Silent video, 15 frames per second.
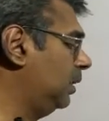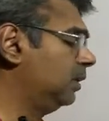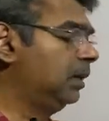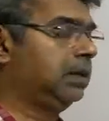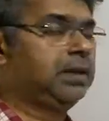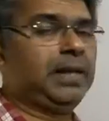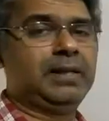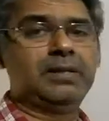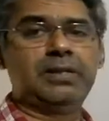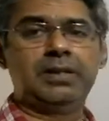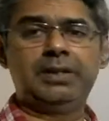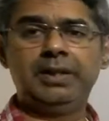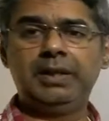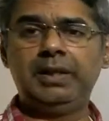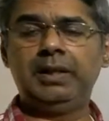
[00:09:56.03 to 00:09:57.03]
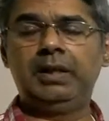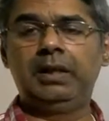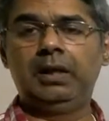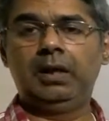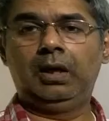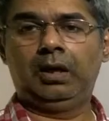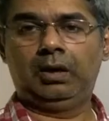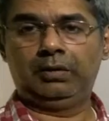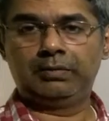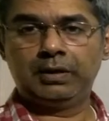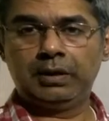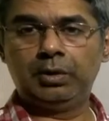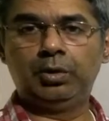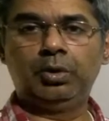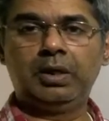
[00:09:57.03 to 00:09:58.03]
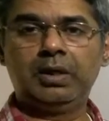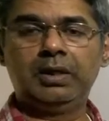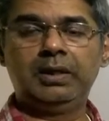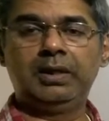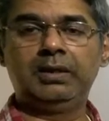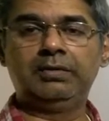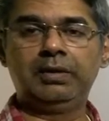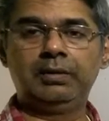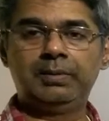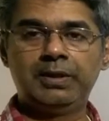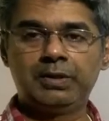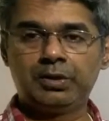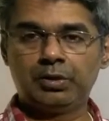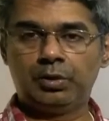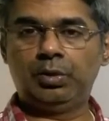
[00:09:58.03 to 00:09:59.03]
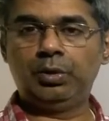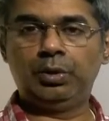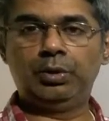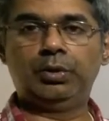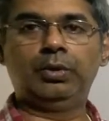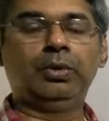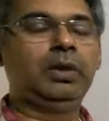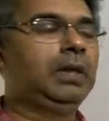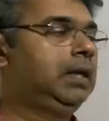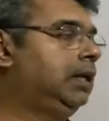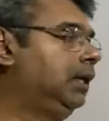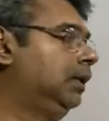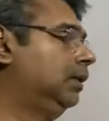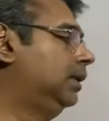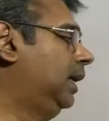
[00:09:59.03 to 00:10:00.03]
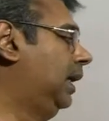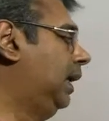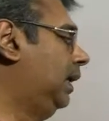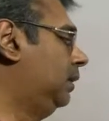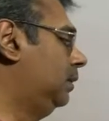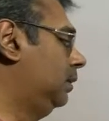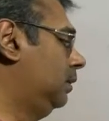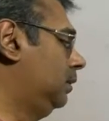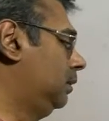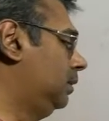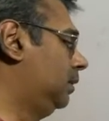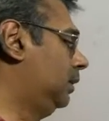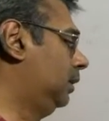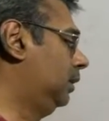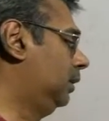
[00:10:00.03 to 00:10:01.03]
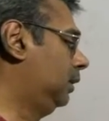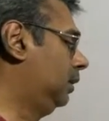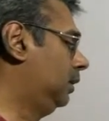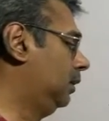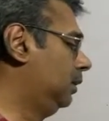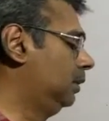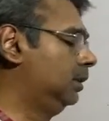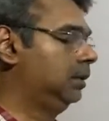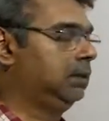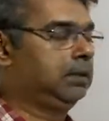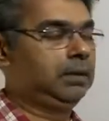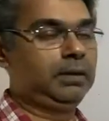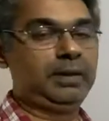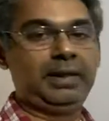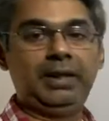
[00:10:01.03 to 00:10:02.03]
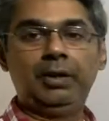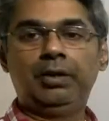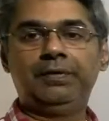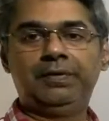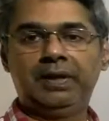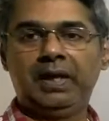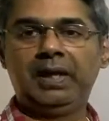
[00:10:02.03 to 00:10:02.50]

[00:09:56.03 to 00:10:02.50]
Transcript: the density of the lower layer will be so low that the ray of